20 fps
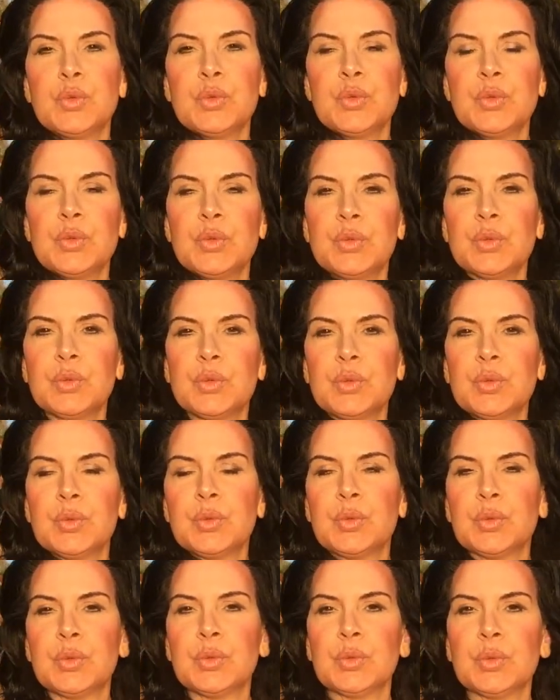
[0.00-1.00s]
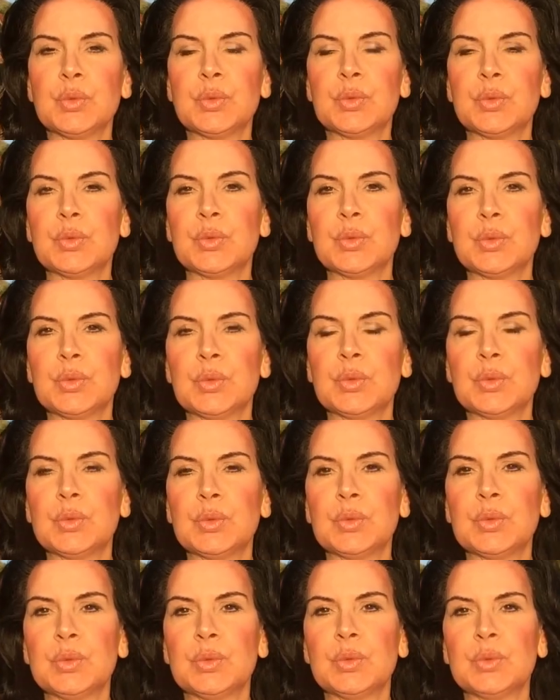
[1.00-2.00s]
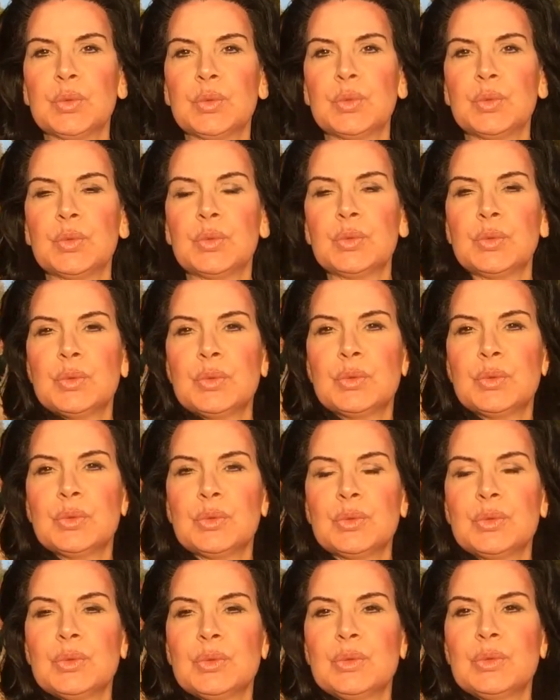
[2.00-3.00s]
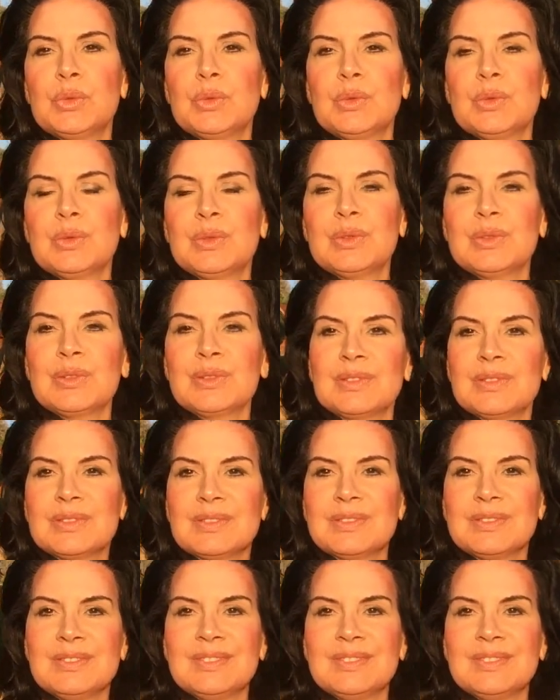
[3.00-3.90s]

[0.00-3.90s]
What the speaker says: Nobody speaks.